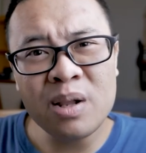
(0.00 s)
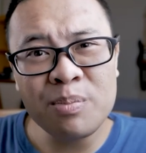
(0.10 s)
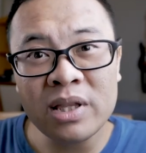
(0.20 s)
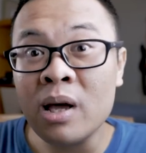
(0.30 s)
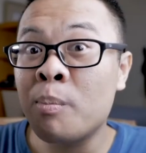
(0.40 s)
a little
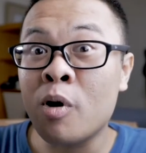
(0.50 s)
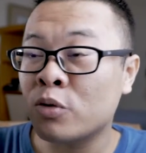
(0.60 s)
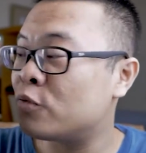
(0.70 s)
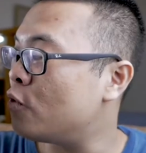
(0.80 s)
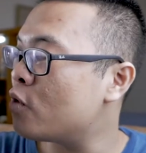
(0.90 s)
bit
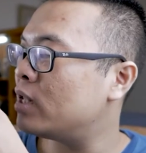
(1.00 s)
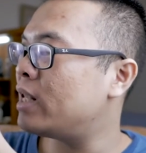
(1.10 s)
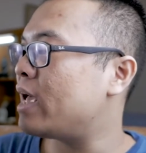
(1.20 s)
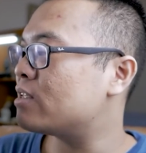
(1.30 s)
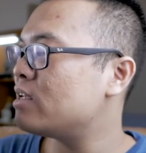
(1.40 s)
about focal
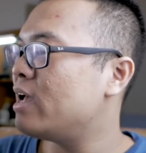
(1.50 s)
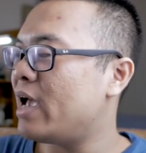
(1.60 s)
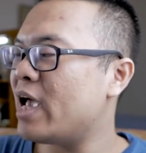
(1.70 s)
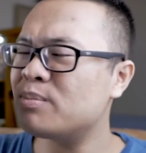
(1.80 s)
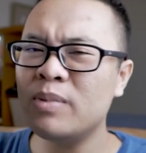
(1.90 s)
length.
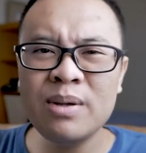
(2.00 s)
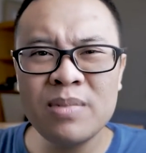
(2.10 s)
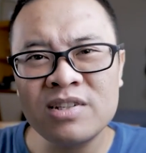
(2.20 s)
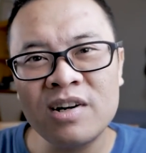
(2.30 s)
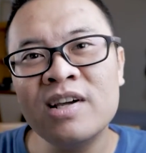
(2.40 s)

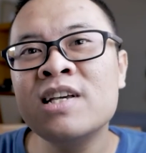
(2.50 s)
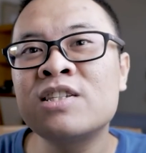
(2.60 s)
8mm